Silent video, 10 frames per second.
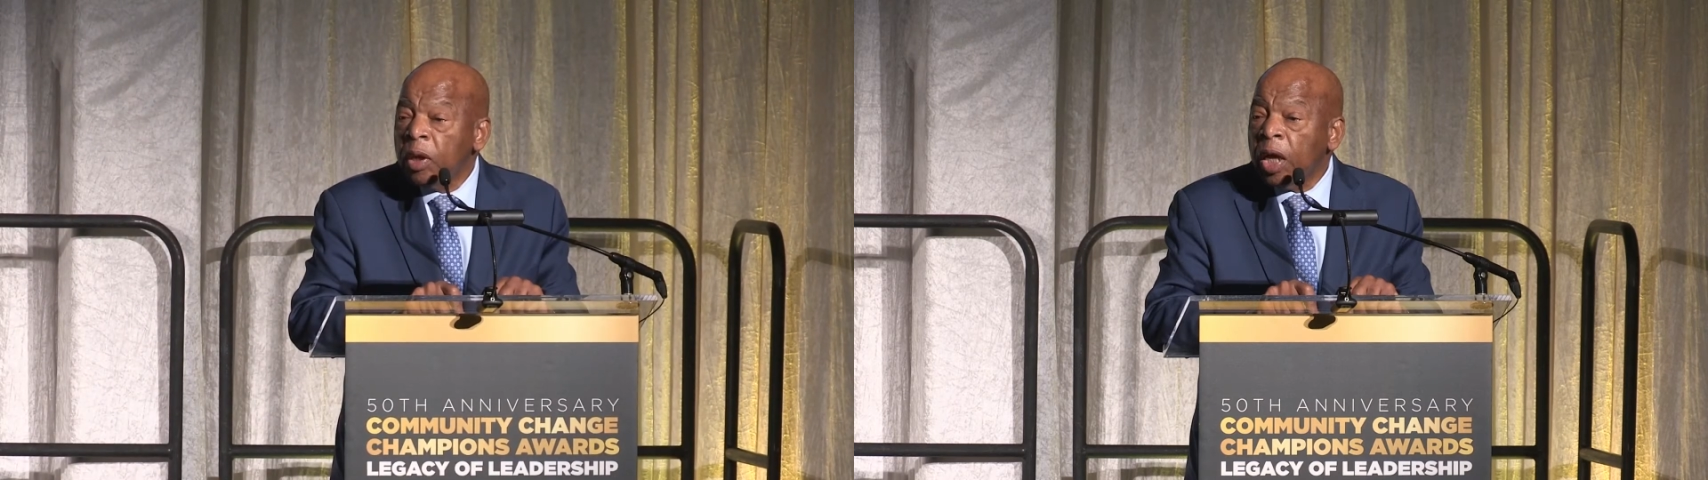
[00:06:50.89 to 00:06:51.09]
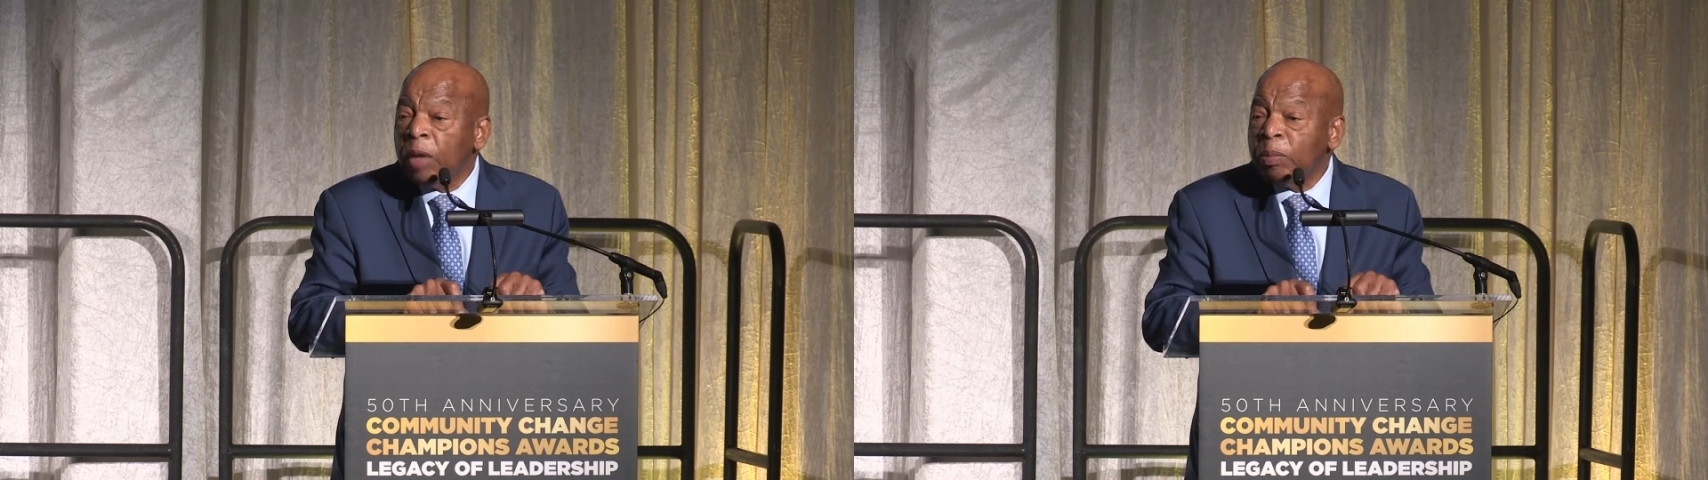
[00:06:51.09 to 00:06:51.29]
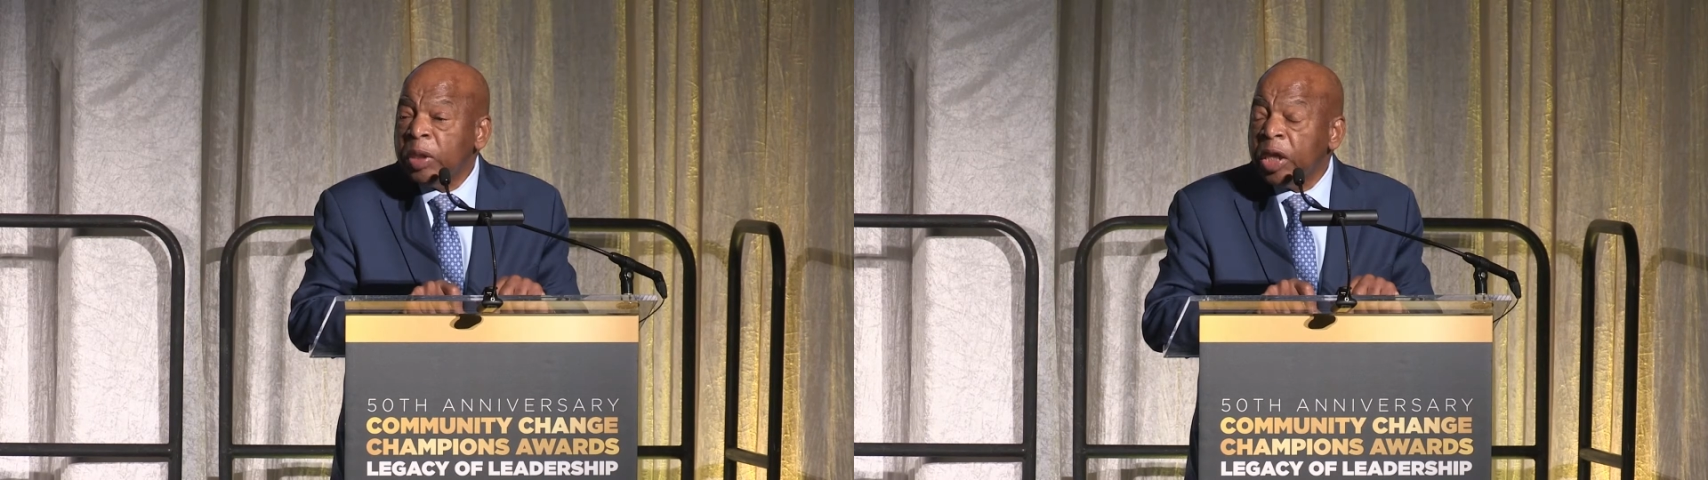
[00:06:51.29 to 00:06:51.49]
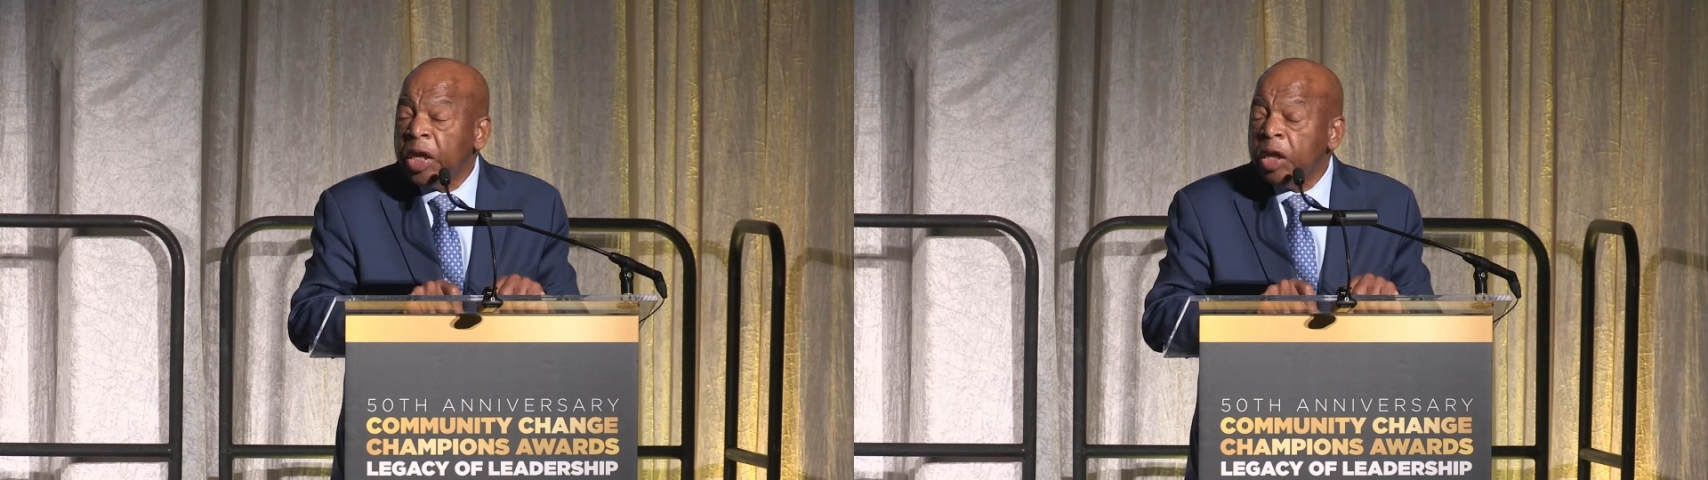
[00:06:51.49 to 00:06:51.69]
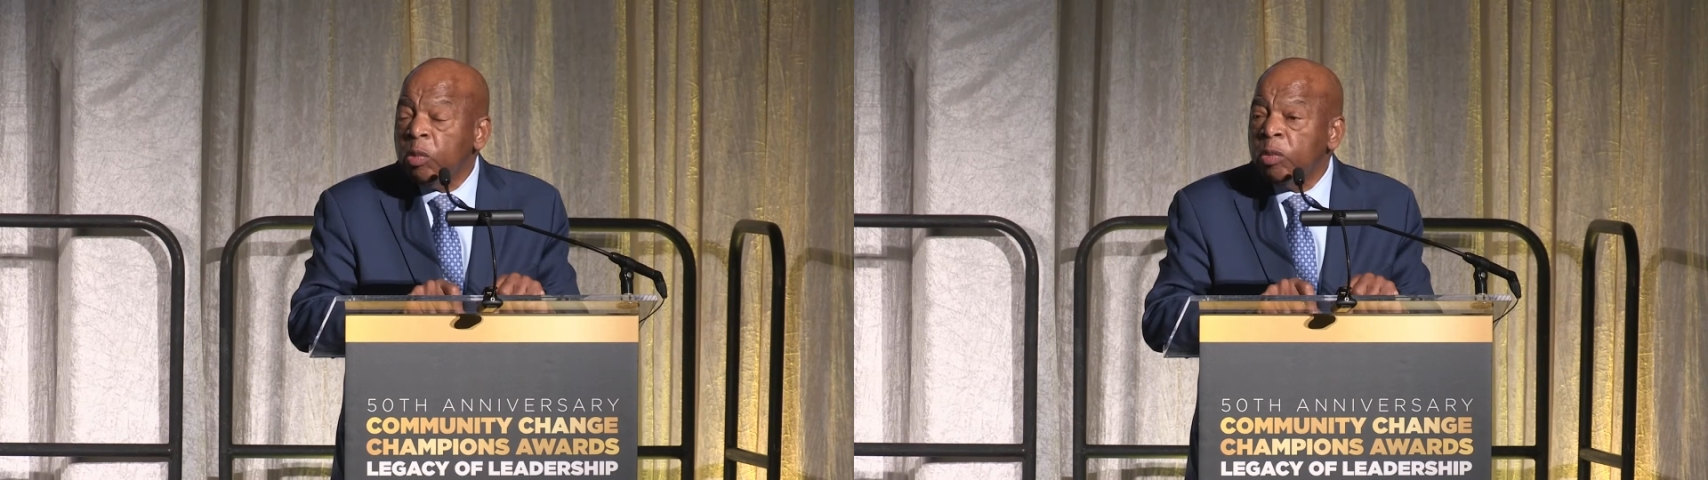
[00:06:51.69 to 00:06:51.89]
Our
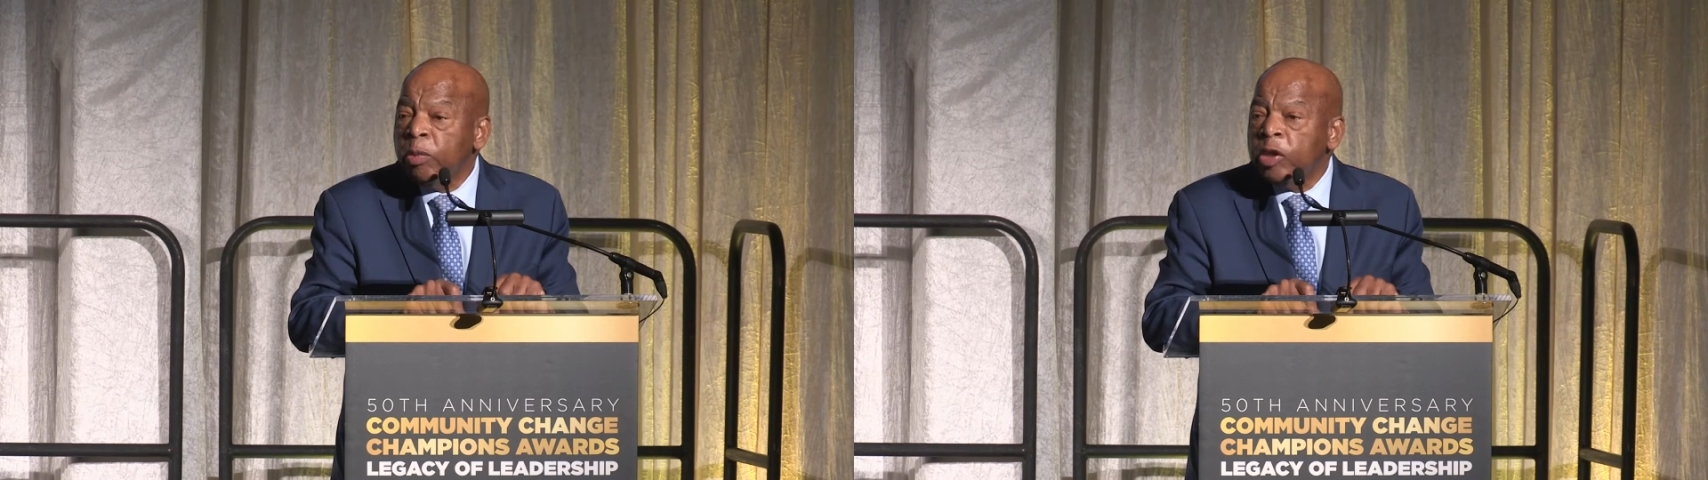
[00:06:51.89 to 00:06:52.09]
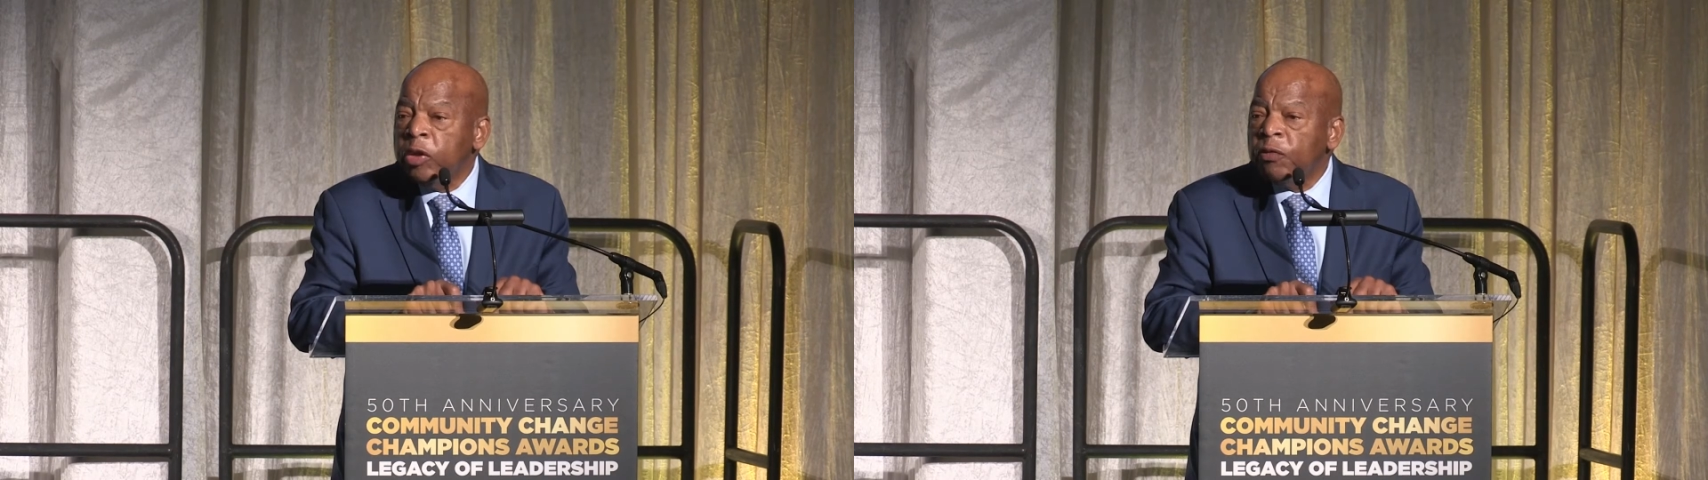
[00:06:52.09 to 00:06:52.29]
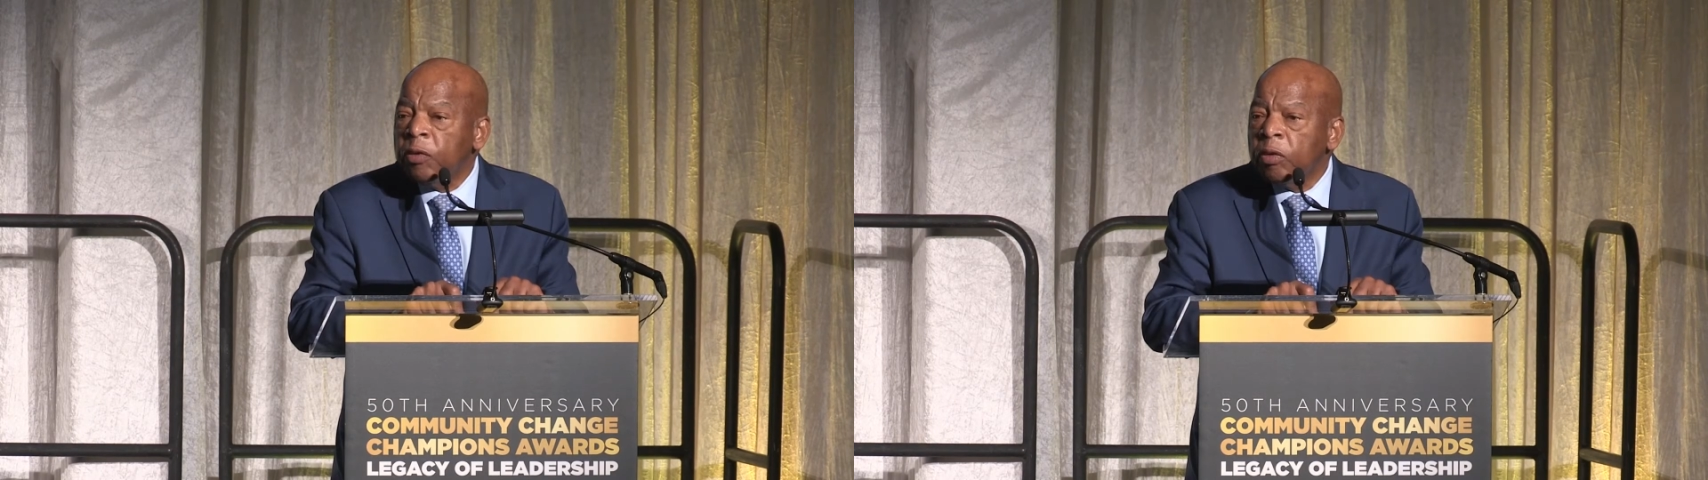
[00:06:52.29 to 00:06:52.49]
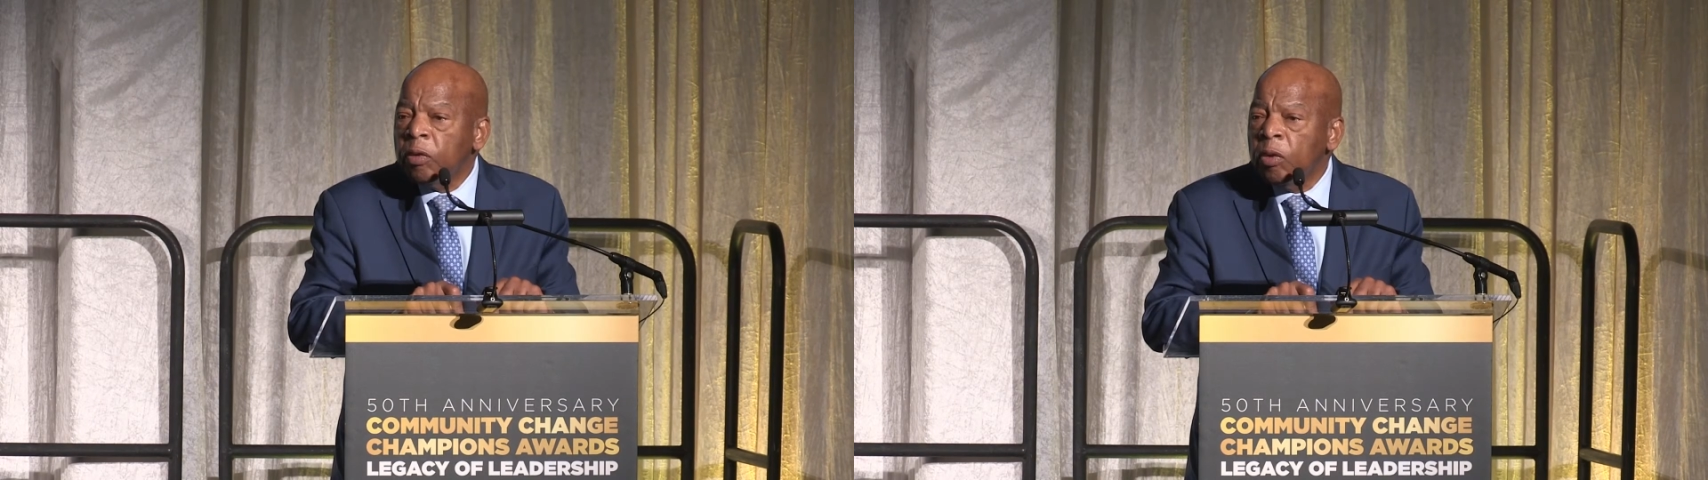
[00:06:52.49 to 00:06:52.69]
planet would be different.